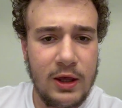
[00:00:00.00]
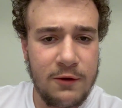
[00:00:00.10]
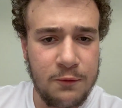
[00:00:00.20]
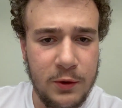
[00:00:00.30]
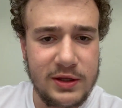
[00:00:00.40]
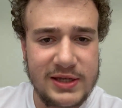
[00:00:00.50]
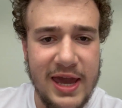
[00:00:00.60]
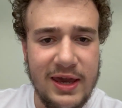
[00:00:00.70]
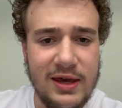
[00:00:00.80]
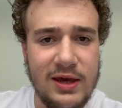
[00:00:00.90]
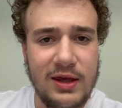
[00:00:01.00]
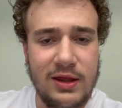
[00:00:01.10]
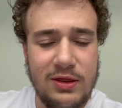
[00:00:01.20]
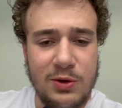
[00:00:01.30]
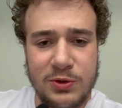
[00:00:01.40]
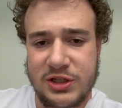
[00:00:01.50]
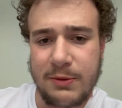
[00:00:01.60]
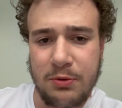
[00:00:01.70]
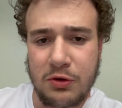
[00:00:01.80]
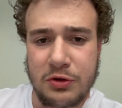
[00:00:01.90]
If we take the
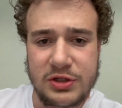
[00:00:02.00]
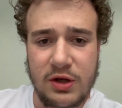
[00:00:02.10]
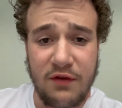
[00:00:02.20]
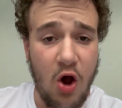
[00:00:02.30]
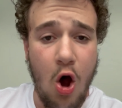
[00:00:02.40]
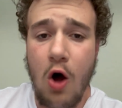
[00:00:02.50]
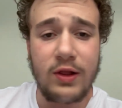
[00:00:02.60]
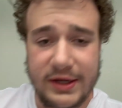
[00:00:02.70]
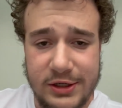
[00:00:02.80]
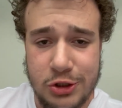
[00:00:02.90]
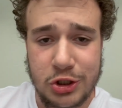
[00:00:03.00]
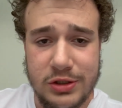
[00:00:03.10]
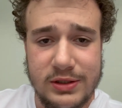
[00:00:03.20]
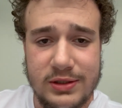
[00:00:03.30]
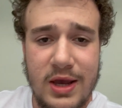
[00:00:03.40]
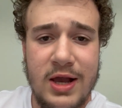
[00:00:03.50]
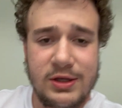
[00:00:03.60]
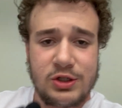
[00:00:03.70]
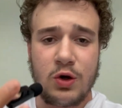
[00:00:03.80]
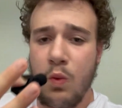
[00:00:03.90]
reciprocals of all integers,
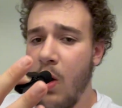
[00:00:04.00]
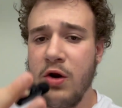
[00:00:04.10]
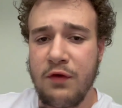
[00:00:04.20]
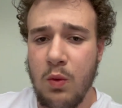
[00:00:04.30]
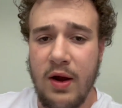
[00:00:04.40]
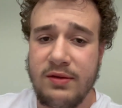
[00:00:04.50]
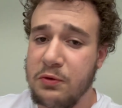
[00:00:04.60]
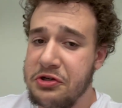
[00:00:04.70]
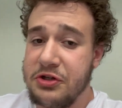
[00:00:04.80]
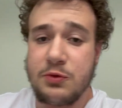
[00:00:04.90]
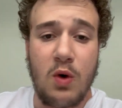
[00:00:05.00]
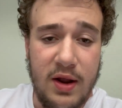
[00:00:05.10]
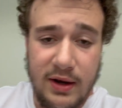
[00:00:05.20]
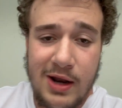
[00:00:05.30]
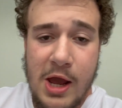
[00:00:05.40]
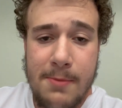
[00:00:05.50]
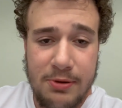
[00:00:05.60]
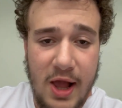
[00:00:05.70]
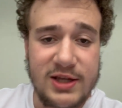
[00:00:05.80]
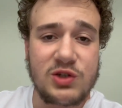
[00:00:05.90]
so 1 over 1, which is just 1,
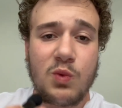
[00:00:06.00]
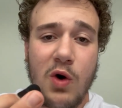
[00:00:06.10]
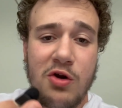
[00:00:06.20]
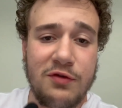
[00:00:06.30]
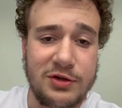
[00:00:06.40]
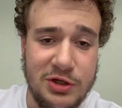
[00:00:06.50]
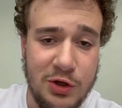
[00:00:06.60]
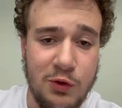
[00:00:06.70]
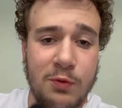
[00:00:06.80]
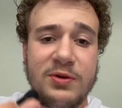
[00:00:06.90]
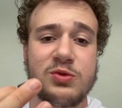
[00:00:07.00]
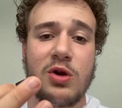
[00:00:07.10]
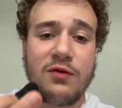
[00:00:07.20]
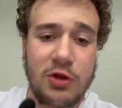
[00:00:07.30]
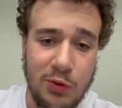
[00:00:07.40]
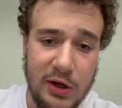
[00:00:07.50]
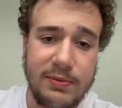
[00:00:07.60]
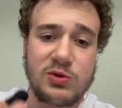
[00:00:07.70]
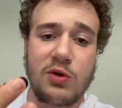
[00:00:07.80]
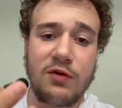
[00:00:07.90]
plus 1 over 2, plus 1 over 3,
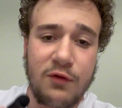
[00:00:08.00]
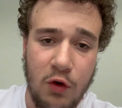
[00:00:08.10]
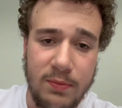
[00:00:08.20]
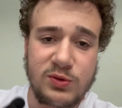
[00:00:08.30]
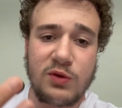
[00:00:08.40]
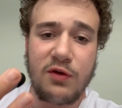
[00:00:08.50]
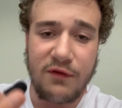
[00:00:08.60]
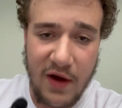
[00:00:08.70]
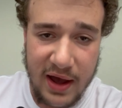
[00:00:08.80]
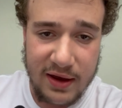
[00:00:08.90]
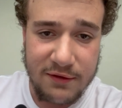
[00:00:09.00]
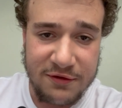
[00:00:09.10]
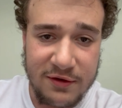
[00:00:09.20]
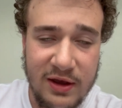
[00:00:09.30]
plus 1 over 4, plus 1 over 5,